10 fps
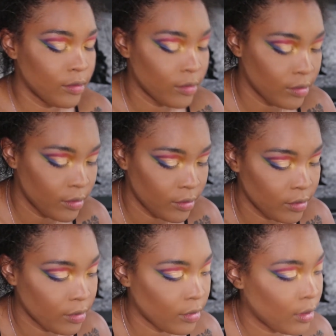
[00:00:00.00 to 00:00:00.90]

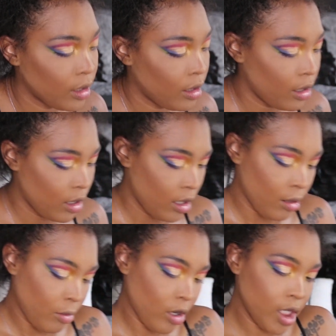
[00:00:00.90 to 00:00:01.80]

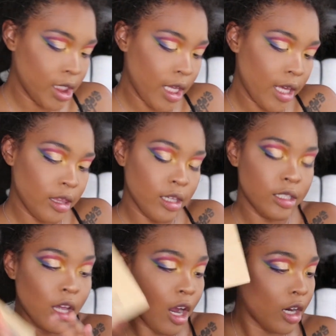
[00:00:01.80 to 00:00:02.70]
I'm going to take the
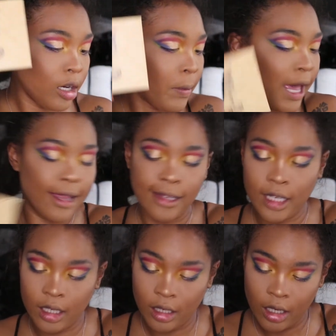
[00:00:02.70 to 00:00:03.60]
Sahara
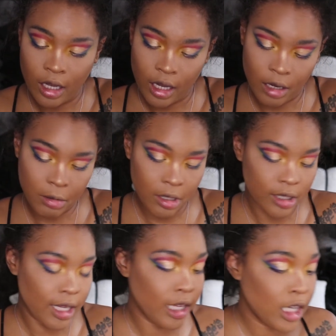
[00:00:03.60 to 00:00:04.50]
palette and I'm going
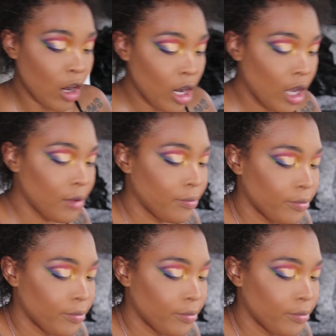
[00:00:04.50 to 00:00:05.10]
to take Yara